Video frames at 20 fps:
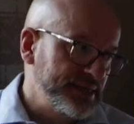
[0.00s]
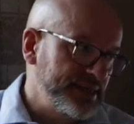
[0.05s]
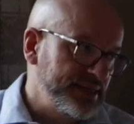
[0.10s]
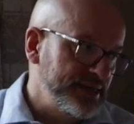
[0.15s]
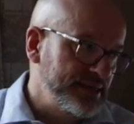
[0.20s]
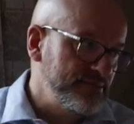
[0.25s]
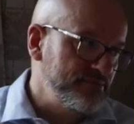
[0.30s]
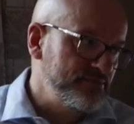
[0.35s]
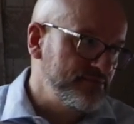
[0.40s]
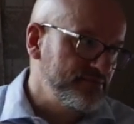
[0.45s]

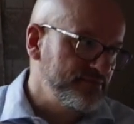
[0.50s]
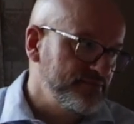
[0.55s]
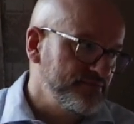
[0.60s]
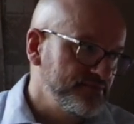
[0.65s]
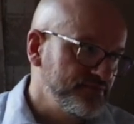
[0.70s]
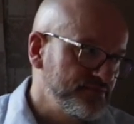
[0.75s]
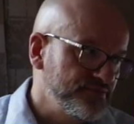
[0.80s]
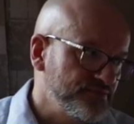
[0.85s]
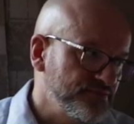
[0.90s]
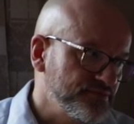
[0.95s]
Um,
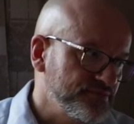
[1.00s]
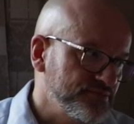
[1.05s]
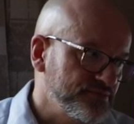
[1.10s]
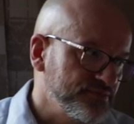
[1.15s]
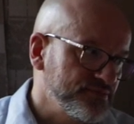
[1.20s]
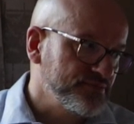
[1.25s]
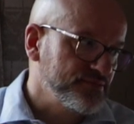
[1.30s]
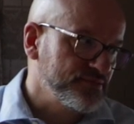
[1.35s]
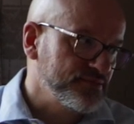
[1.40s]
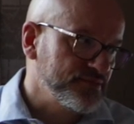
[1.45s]

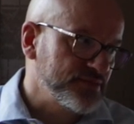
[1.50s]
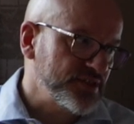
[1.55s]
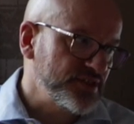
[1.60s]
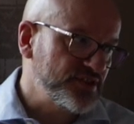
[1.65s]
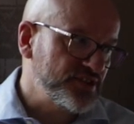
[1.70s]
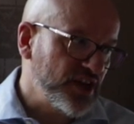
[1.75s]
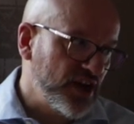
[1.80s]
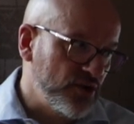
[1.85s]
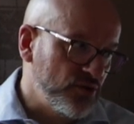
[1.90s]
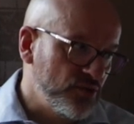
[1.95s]

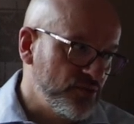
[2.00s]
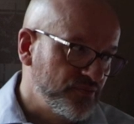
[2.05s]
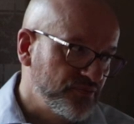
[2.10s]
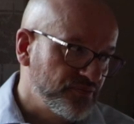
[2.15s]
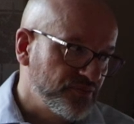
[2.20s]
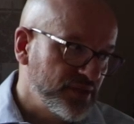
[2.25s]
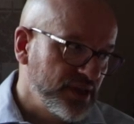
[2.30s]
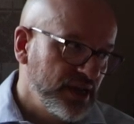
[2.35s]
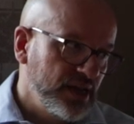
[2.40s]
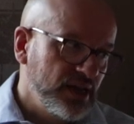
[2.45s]
so
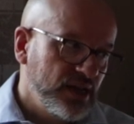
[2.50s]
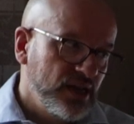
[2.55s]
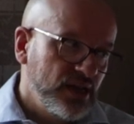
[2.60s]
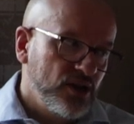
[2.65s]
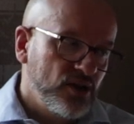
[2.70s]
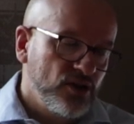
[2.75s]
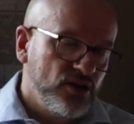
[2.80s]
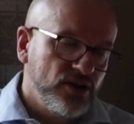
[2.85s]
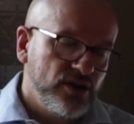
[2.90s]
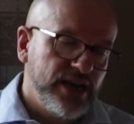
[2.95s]

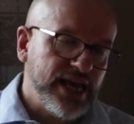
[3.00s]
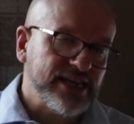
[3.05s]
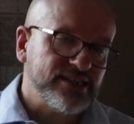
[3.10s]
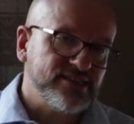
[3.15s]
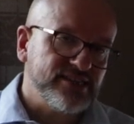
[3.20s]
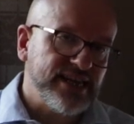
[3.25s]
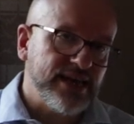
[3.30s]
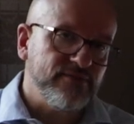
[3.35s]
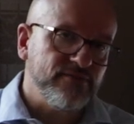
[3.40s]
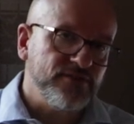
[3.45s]
Next
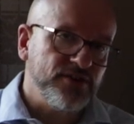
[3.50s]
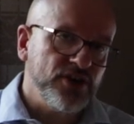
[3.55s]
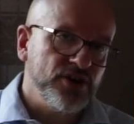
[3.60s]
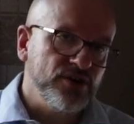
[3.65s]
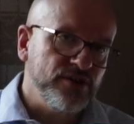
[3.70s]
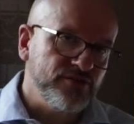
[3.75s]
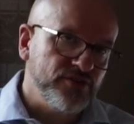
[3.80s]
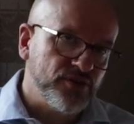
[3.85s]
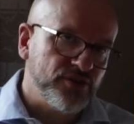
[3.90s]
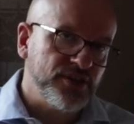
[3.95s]
step for
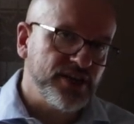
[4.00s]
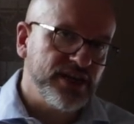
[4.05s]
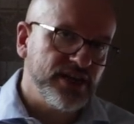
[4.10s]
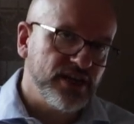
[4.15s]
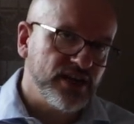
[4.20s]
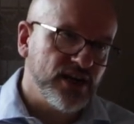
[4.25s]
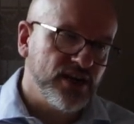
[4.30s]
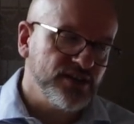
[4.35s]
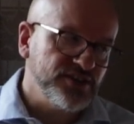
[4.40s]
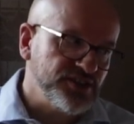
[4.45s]
you if you're thinking
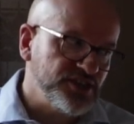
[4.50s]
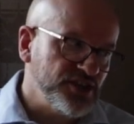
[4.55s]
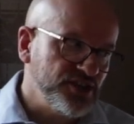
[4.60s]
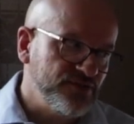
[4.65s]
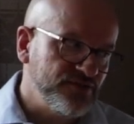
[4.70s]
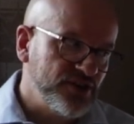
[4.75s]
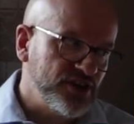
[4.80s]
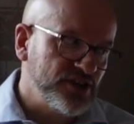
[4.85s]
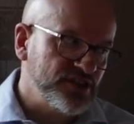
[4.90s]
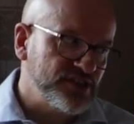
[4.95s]
of going to
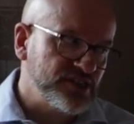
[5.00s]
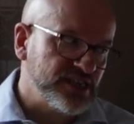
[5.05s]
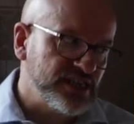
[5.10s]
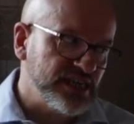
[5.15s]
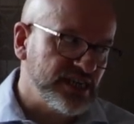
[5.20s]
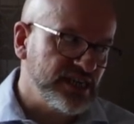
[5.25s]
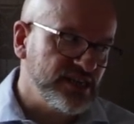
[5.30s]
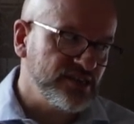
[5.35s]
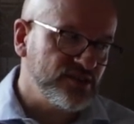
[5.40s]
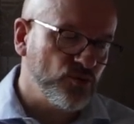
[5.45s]

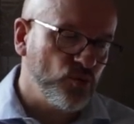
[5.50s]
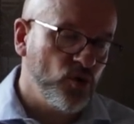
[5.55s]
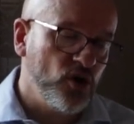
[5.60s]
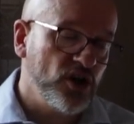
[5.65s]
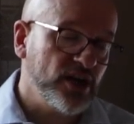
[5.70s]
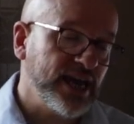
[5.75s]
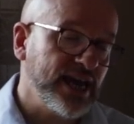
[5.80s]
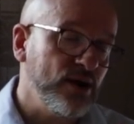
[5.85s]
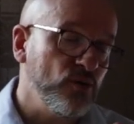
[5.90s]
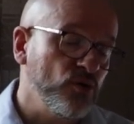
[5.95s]
university is
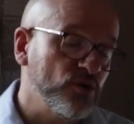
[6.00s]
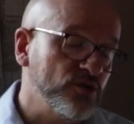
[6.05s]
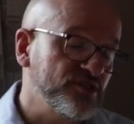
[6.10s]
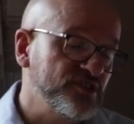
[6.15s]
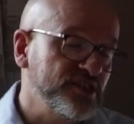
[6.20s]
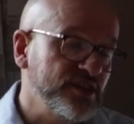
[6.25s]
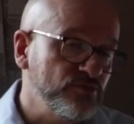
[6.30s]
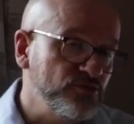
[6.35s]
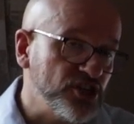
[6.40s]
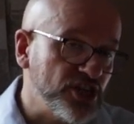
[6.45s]
work out what
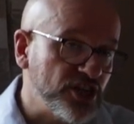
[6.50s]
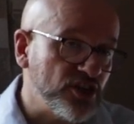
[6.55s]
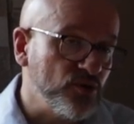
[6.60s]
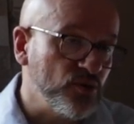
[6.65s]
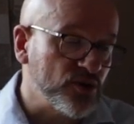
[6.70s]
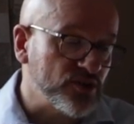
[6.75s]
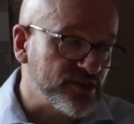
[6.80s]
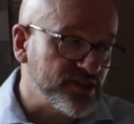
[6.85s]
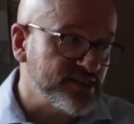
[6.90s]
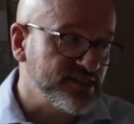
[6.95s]
subject you
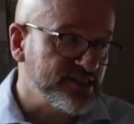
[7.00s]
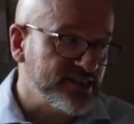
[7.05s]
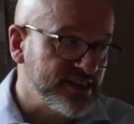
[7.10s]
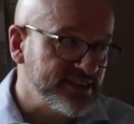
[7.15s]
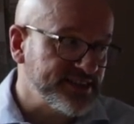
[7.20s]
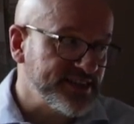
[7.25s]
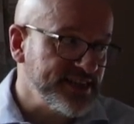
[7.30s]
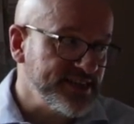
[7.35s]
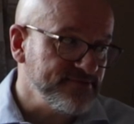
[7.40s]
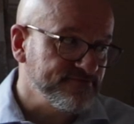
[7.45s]
want to
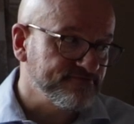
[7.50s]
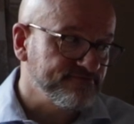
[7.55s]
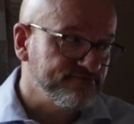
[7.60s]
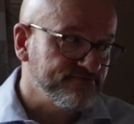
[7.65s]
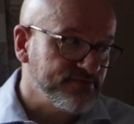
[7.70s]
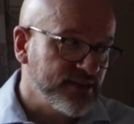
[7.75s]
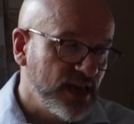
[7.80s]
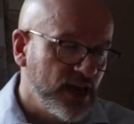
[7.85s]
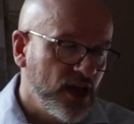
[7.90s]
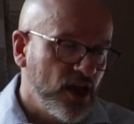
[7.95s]
study.
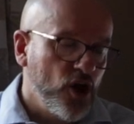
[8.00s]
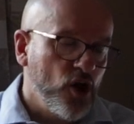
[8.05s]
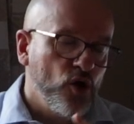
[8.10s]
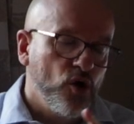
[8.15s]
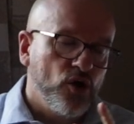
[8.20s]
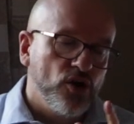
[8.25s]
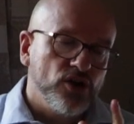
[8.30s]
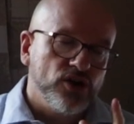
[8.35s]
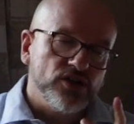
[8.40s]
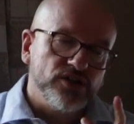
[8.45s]

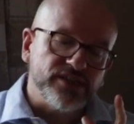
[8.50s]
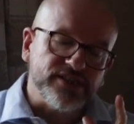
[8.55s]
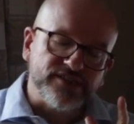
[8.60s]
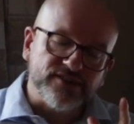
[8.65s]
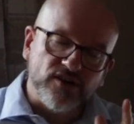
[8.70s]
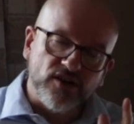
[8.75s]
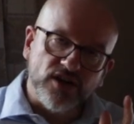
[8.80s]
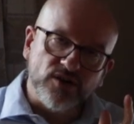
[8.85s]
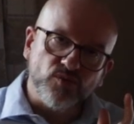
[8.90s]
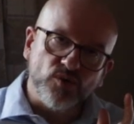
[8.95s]

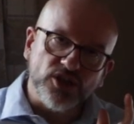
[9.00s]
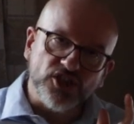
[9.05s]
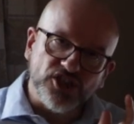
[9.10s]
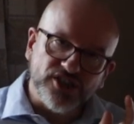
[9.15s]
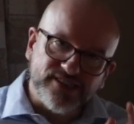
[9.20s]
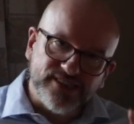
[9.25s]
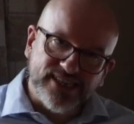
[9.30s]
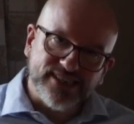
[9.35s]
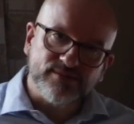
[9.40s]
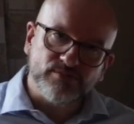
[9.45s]
Decide which
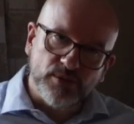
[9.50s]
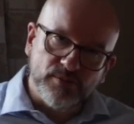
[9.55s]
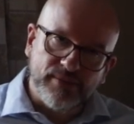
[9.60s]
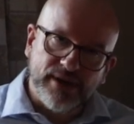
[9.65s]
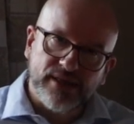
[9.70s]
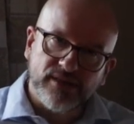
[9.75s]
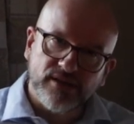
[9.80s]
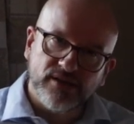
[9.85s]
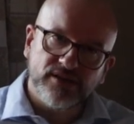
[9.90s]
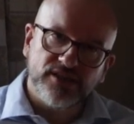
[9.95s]
assessment
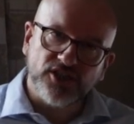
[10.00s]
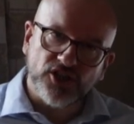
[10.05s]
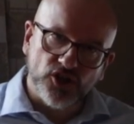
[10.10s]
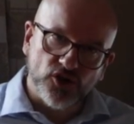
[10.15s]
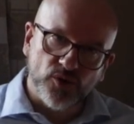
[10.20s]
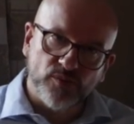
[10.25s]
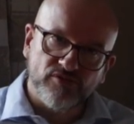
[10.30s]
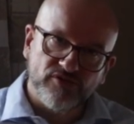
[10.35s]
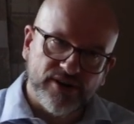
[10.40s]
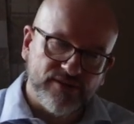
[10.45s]
method is
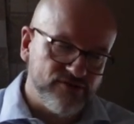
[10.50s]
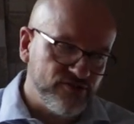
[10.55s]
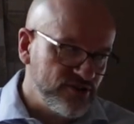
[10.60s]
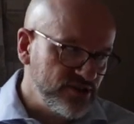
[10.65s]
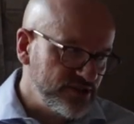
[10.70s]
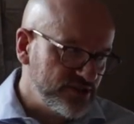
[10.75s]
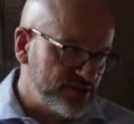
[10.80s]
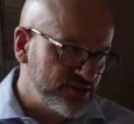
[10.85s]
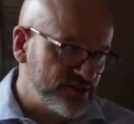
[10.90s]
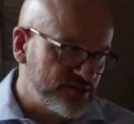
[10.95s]
your
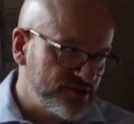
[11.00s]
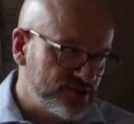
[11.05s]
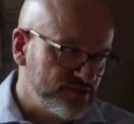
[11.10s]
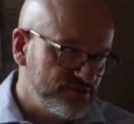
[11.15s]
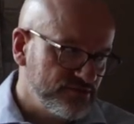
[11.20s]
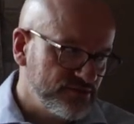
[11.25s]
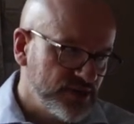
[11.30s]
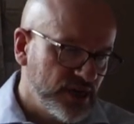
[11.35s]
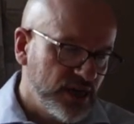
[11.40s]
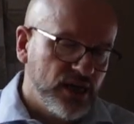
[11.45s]
preference.
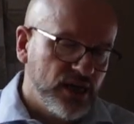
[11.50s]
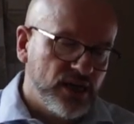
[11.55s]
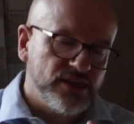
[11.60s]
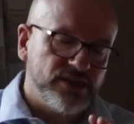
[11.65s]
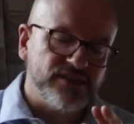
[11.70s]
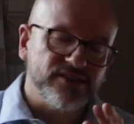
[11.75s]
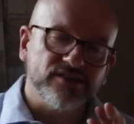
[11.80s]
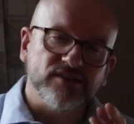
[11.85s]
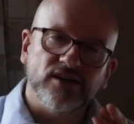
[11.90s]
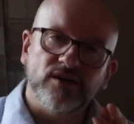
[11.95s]

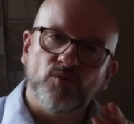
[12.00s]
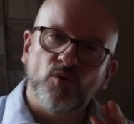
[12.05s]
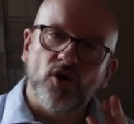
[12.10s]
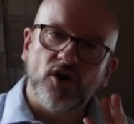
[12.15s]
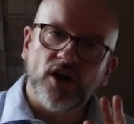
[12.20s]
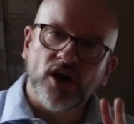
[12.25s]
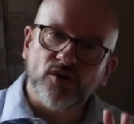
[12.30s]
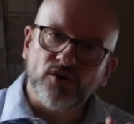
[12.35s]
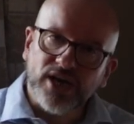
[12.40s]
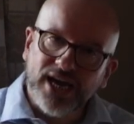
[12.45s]
Decide
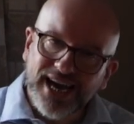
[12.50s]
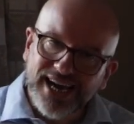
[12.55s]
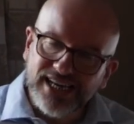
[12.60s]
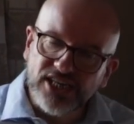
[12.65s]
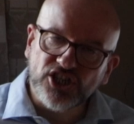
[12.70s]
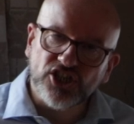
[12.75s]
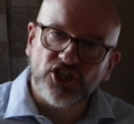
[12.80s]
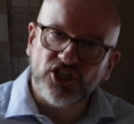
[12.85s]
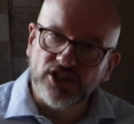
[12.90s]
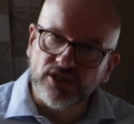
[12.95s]
what
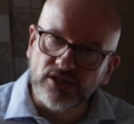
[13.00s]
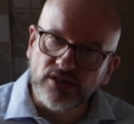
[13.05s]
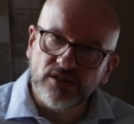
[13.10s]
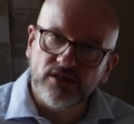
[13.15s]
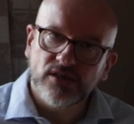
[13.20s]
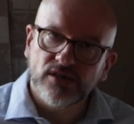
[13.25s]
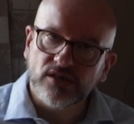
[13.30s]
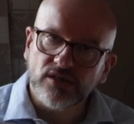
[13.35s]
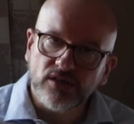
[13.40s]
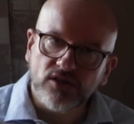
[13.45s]
location
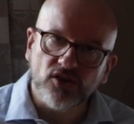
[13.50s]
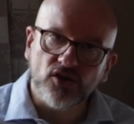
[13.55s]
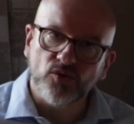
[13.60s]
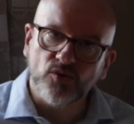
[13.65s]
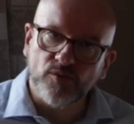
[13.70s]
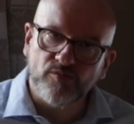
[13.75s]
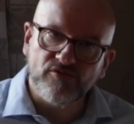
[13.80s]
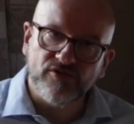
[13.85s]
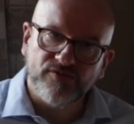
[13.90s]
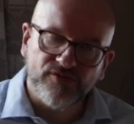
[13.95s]
you
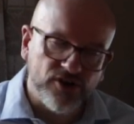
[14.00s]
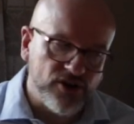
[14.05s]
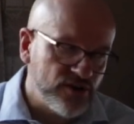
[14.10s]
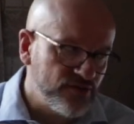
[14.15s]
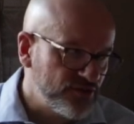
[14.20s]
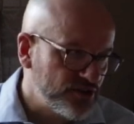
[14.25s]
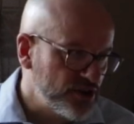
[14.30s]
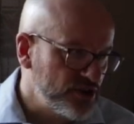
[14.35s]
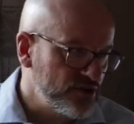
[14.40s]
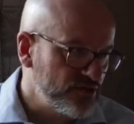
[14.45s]
would prefer
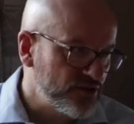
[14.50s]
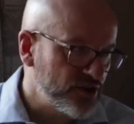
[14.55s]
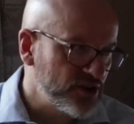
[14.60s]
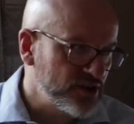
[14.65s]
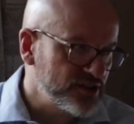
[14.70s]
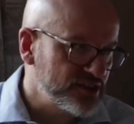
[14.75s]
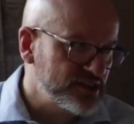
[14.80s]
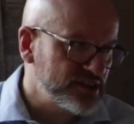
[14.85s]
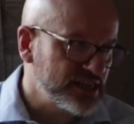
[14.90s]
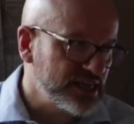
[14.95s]
for
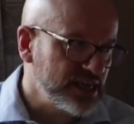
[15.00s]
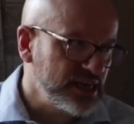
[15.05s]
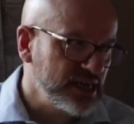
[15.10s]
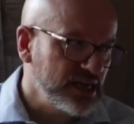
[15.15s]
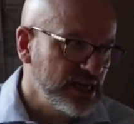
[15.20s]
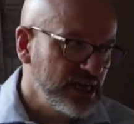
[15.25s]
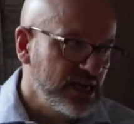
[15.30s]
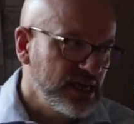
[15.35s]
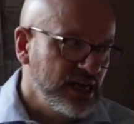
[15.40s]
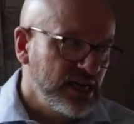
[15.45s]
university.
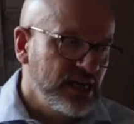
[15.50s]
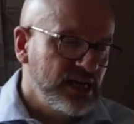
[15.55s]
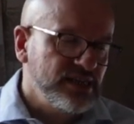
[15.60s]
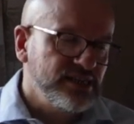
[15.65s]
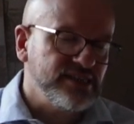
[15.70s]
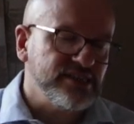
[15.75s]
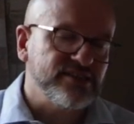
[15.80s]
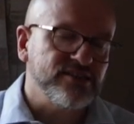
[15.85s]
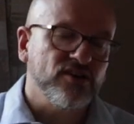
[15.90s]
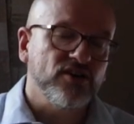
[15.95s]

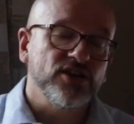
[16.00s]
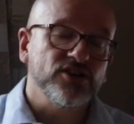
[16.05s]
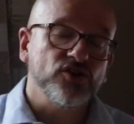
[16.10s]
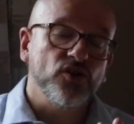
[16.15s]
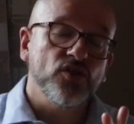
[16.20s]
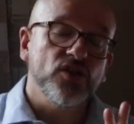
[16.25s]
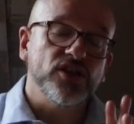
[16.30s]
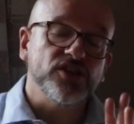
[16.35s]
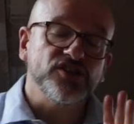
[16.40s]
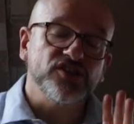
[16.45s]
Decide
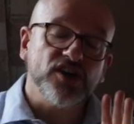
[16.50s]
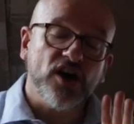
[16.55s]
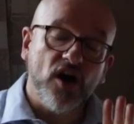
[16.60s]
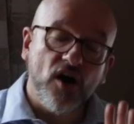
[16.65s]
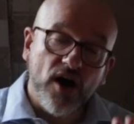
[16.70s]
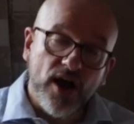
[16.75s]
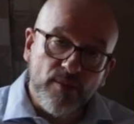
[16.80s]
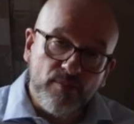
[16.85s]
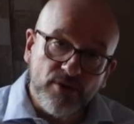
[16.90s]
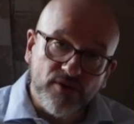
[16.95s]
on the
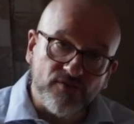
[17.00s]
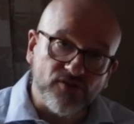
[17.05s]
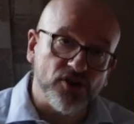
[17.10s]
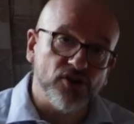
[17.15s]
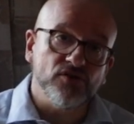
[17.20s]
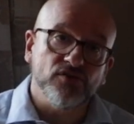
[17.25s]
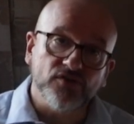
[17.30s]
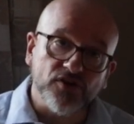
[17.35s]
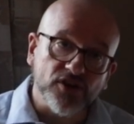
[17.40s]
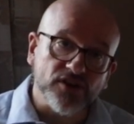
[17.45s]
type of
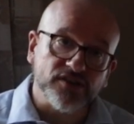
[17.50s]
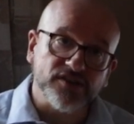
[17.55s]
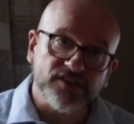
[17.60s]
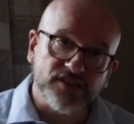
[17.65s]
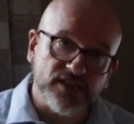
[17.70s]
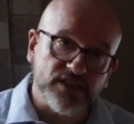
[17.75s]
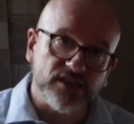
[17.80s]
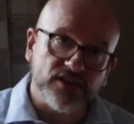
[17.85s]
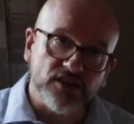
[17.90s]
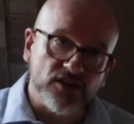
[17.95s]

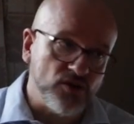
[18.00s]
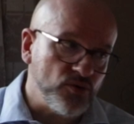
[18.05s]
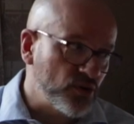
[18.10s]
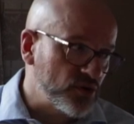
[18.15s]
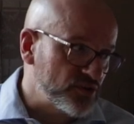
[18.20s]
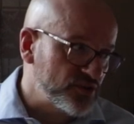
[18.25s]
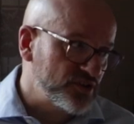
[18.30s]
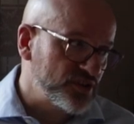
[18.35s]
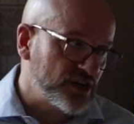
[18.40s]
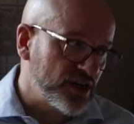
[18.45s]
university that you
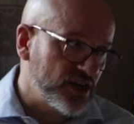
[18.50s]
want to